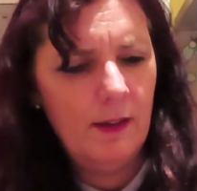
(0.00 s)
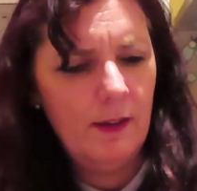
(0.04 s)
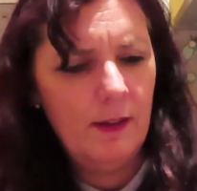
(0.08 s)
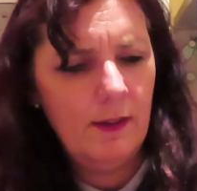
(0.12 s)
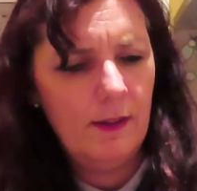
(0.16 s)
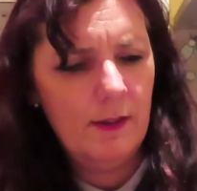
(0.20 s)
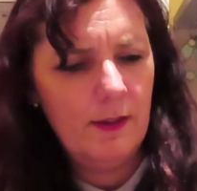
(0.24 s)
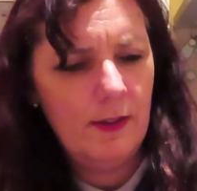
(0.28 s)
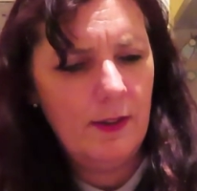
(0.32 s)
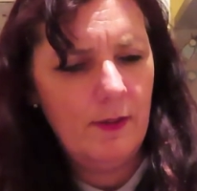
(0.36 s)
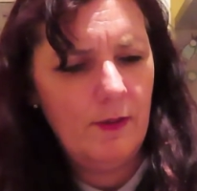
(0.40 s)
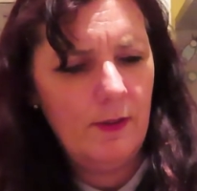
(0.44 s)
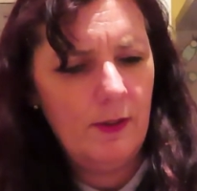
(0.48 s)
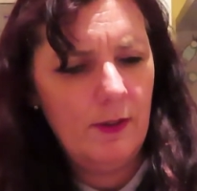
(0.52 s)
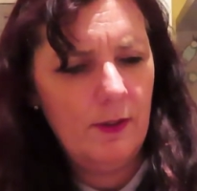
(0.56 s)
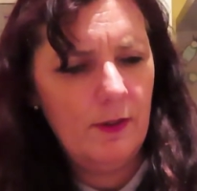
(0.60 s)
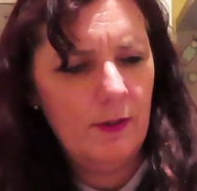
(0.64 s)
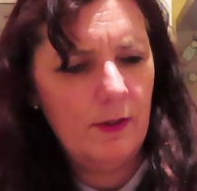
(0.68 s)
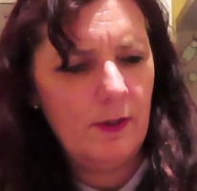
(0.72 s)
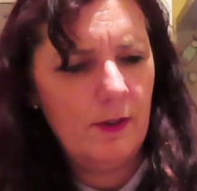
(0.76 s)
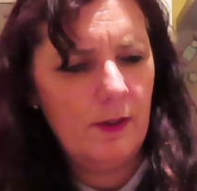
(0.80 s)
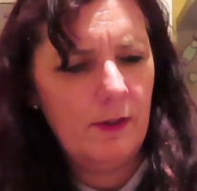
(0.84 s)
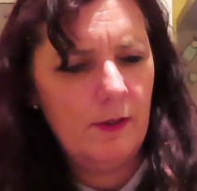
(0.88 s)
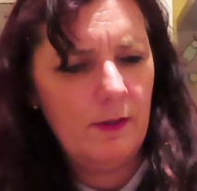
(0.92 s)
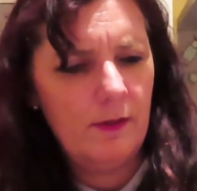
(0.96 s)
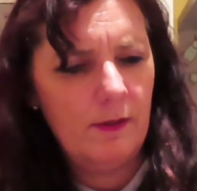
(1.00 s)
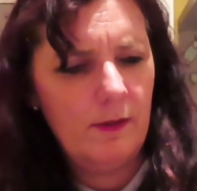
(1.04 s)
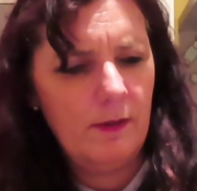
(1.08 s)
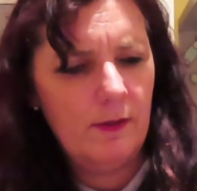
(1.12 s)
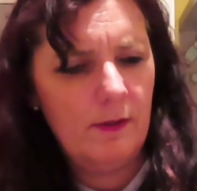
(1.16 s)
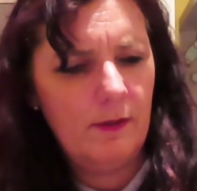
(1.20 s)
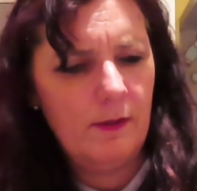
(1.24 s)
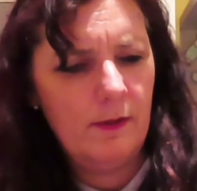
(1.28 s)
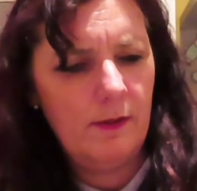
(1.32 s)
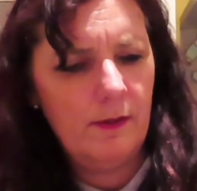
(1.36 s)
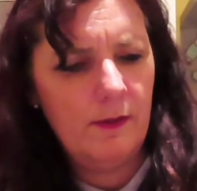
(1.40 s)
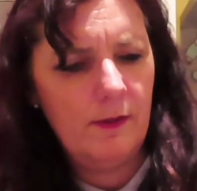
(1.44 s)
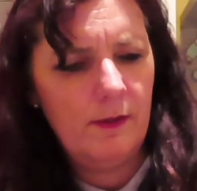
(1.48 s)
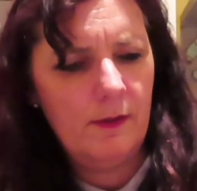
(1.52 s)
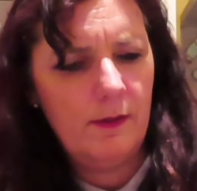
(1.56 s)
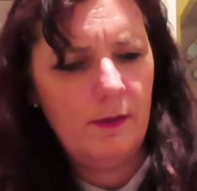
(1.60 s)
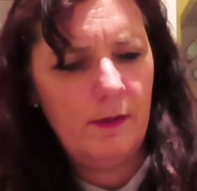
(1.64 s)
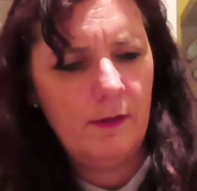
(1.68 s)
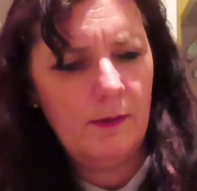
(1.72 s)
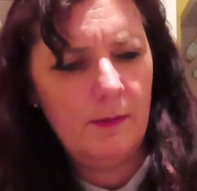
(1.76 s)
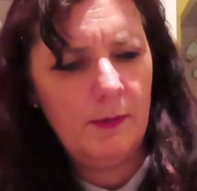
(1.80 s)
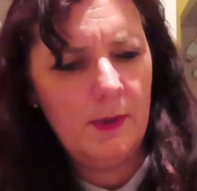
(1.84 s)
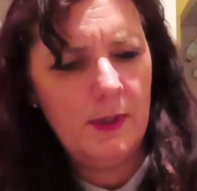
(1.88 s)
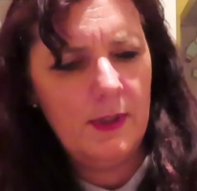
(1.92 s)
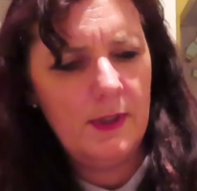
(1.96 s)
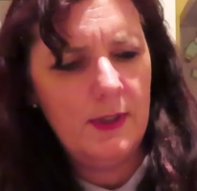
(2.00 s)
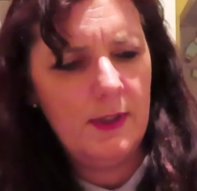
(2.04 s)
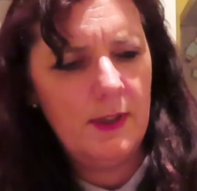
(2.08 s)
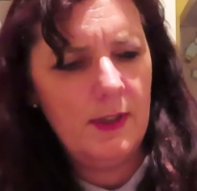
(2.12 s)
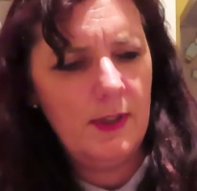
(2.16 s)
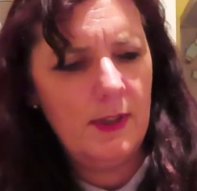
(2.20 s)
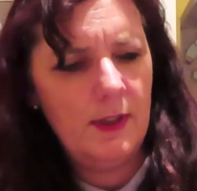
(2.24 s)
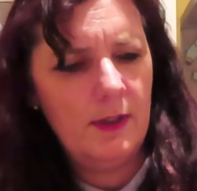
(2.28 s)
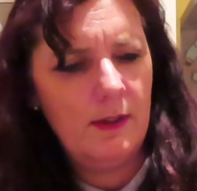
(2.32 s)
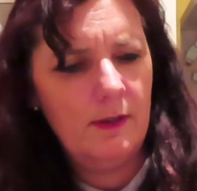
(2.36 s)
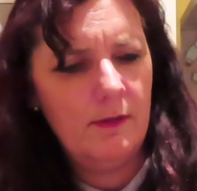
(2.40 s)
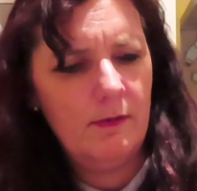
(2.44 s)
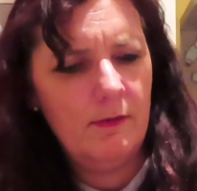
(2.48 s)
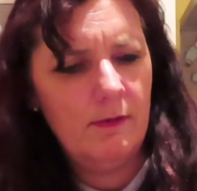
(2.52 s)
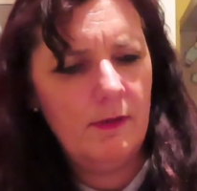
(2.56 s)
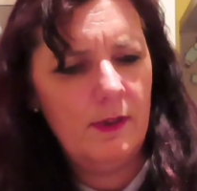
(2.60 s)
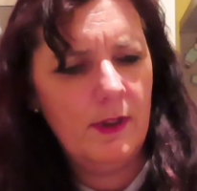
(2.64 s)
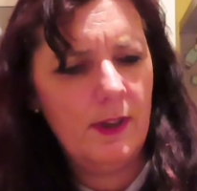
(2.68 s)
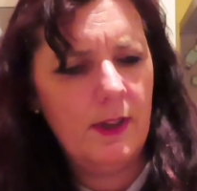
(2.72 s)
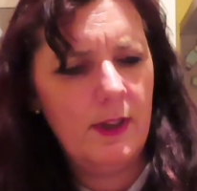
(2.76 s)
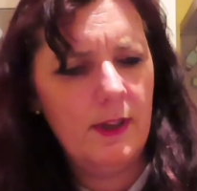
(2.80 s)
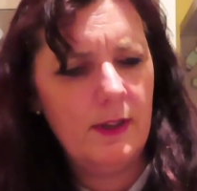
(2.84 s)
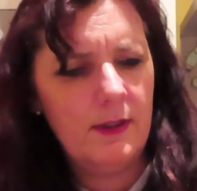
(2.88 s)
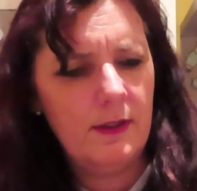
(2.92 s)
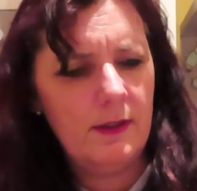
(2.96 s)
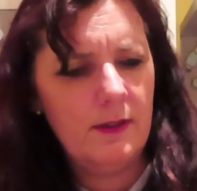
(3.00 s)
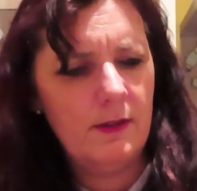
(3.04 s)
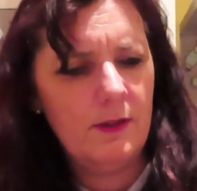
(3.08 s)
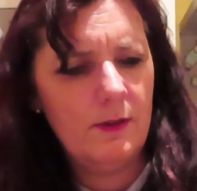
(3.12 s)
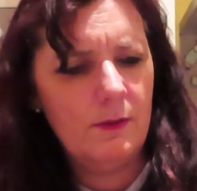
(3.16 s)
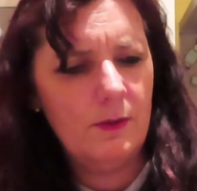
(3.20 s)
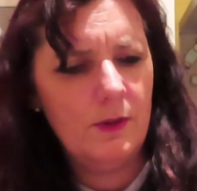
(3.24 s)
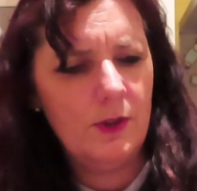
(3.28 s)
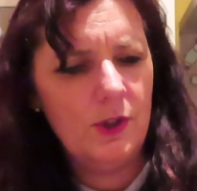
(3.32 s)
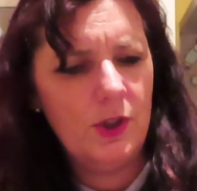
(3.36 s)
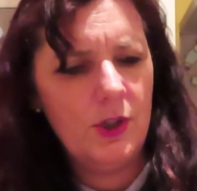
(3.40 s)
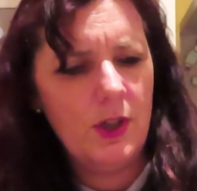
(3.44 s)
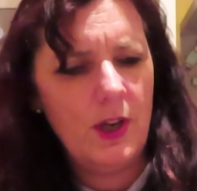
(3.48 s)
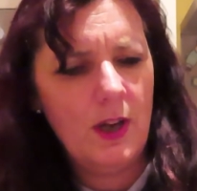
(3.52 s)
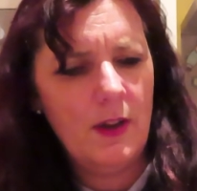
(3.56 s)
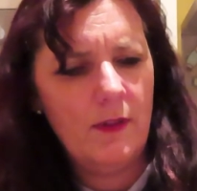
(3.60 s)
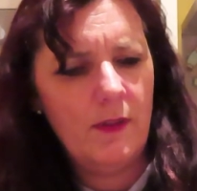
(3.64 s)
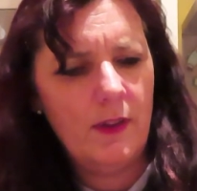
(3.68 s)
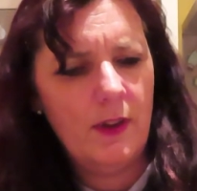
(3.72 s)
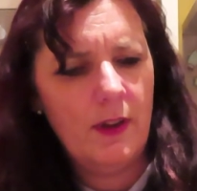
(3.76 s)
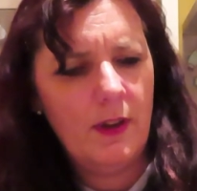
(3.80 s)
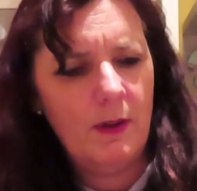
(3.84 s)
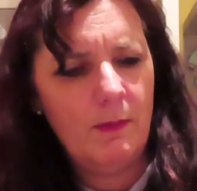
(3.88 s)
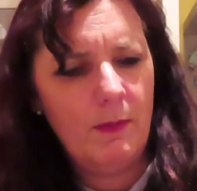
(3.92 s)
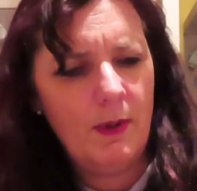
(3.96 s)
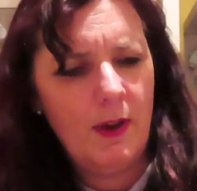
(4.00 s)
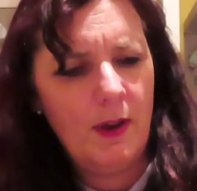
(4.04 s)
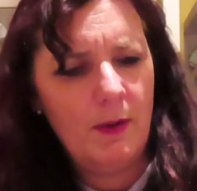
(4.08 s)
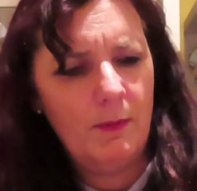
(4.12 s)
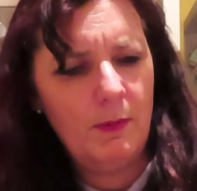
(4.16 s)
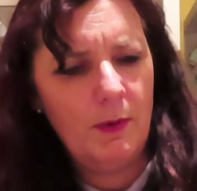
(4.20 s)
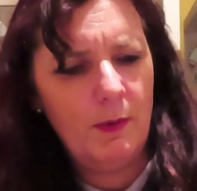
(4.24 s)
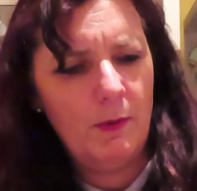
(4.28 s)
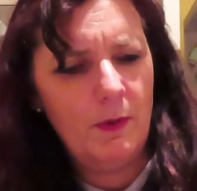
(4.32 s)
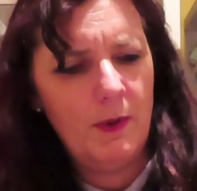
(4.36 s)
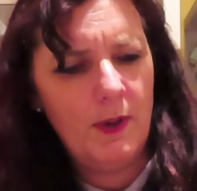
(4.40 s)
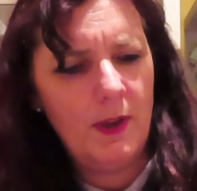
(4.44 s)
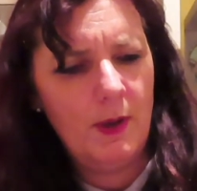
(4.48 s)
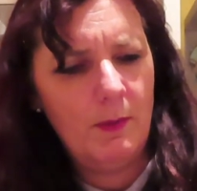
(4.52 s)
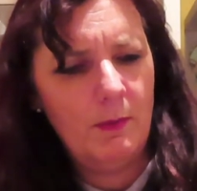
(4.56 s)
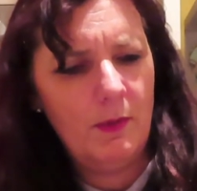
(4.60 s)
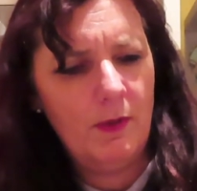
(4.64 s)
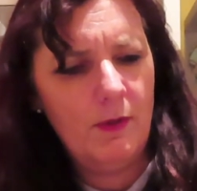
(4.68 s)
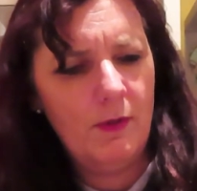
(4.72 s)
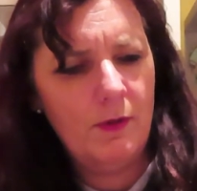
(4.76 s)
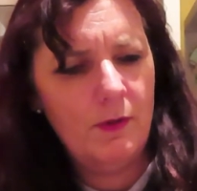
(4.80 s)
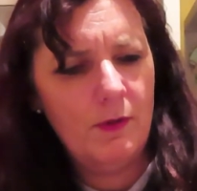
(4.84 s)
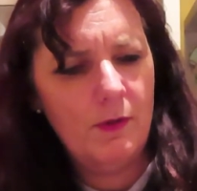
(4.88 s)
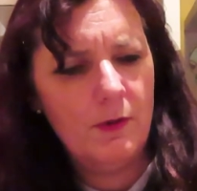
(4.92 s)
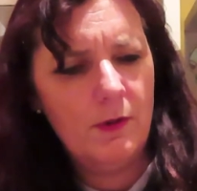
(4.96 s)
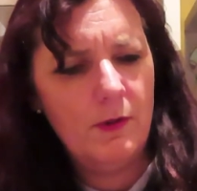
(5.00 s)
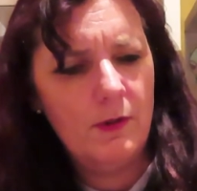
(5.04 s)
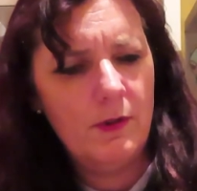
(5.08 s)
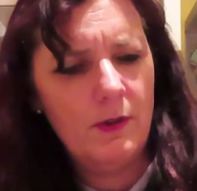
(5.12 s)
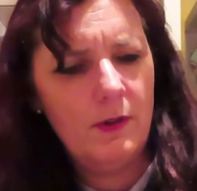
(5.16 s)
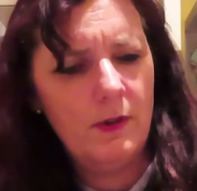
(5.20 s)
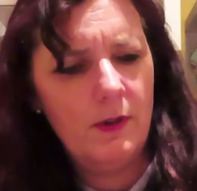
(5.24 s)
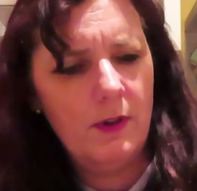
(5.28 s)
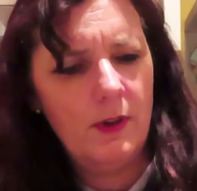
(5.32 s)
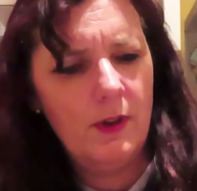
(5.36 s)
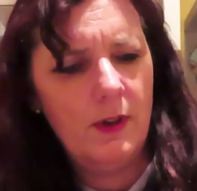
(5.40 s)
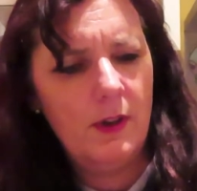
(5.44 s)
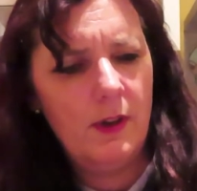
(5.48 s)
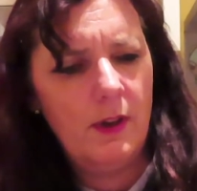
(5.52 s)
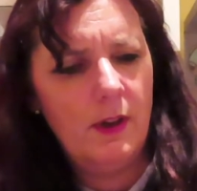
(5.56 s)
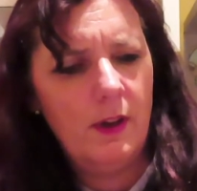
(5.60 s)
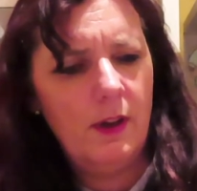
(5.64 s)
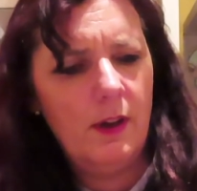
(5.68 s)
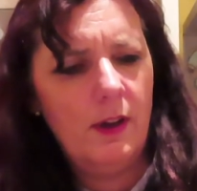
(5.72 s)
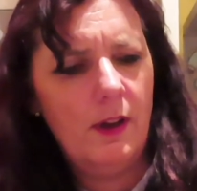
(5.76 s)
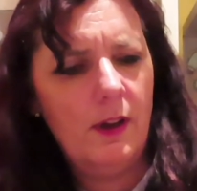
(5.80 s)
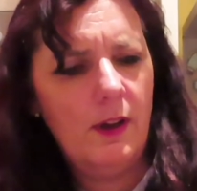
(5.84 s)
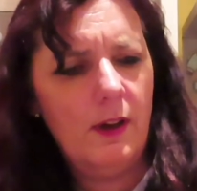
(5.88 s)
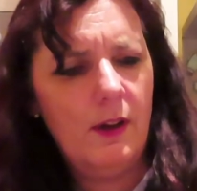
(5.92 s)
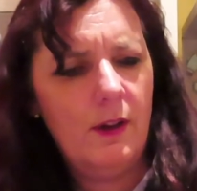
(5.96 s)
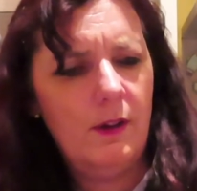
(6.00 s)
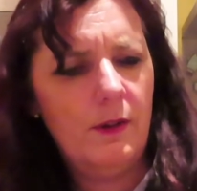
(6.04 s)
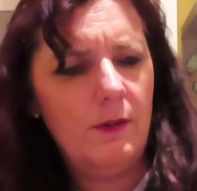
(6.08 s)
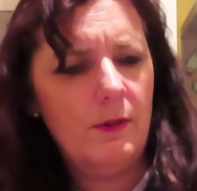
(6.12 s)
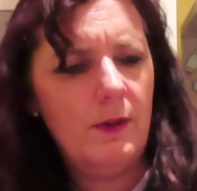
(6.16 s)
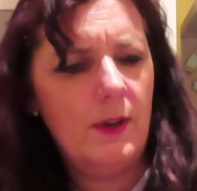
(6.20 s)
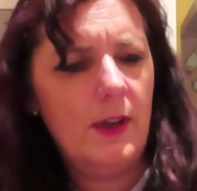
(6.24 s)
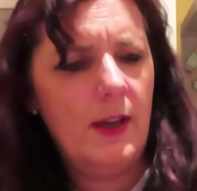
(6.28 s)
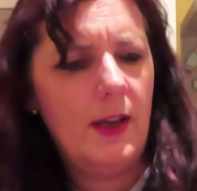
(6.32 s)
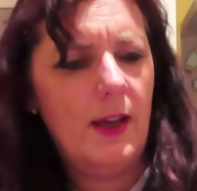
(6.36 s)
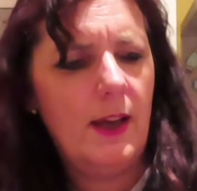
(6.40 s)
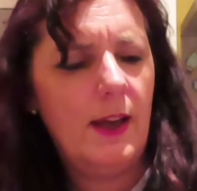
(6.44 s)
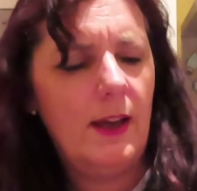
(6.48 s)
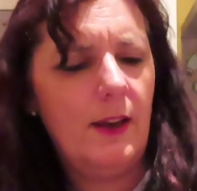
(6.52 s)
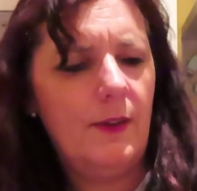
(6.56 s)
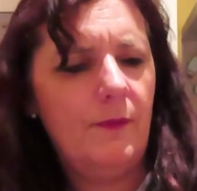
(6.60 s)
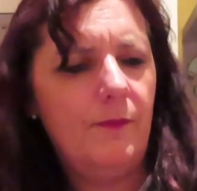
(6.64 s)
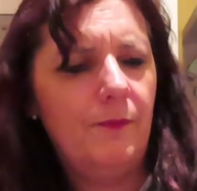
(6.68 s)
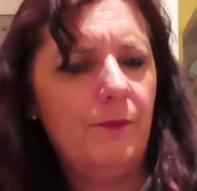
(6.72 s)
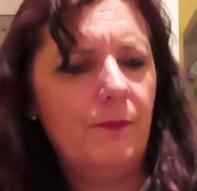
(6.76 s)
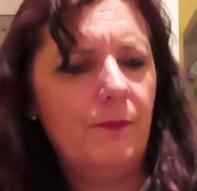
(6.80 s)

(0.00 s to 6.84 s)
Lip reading: Let's have a look. I see. Right, I just want to check that I'm happy with that before. Okay.